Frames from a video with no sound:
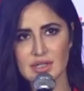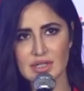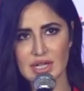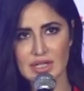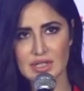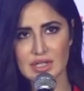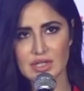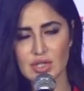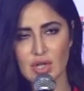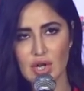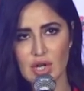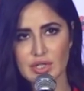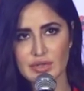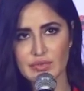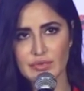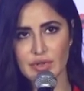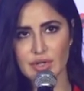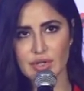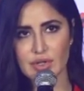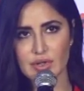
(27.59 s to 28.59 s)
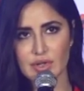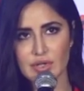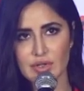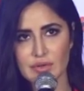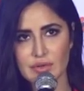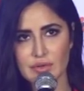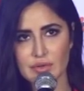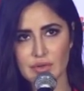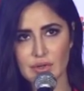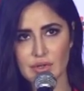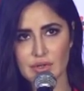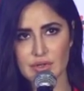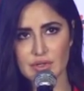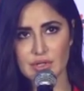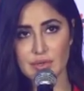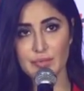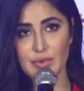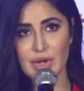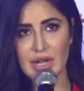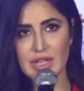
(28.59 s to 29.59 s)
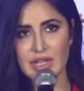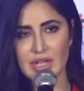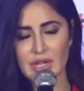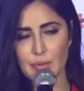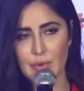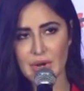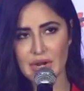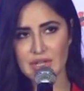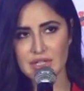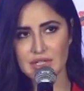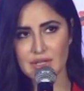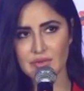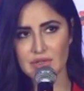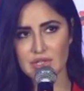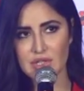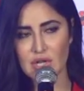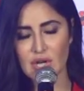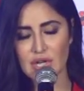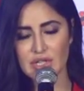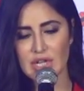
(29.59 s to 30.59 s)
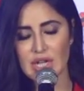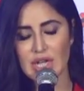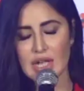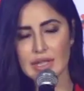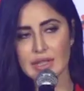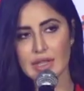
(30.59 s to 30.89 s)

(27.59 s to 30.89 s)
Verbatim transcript: to take this cause further or to or to spread the awareness of this cause.